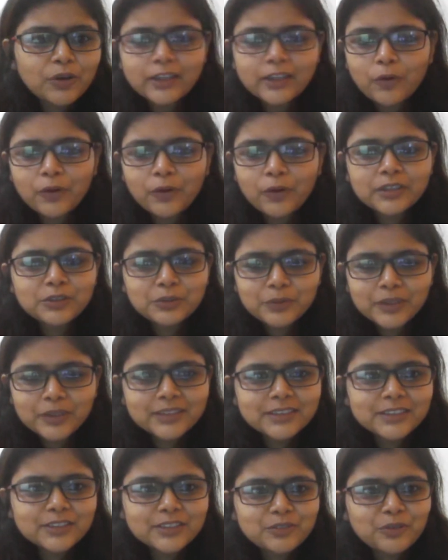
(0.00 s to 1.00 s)
according to
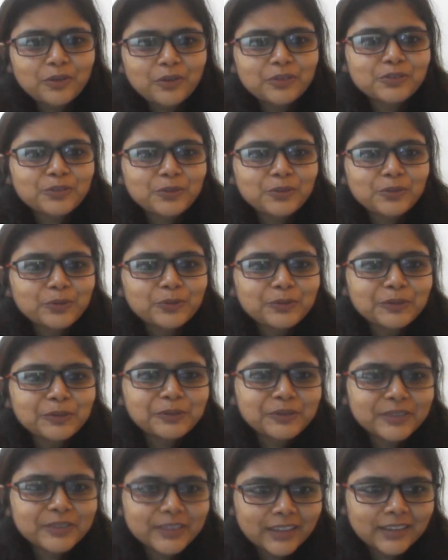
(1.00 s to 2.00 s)
us, it's not so cool
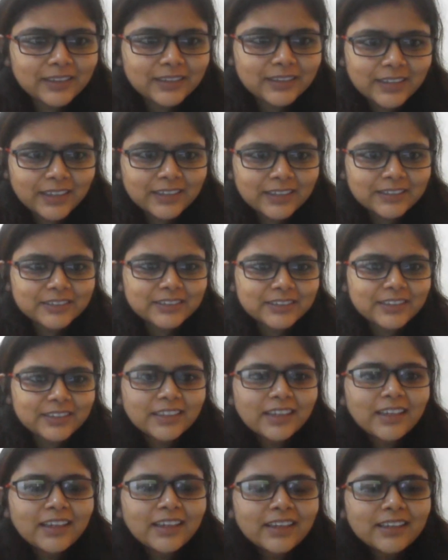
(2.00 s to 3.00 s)
to say this actually.
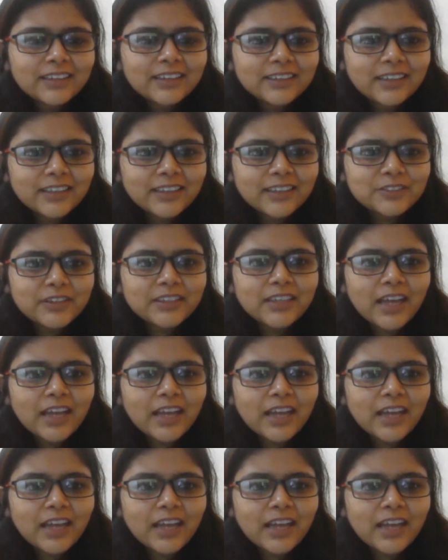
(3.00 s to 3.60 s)
Yeah, it's very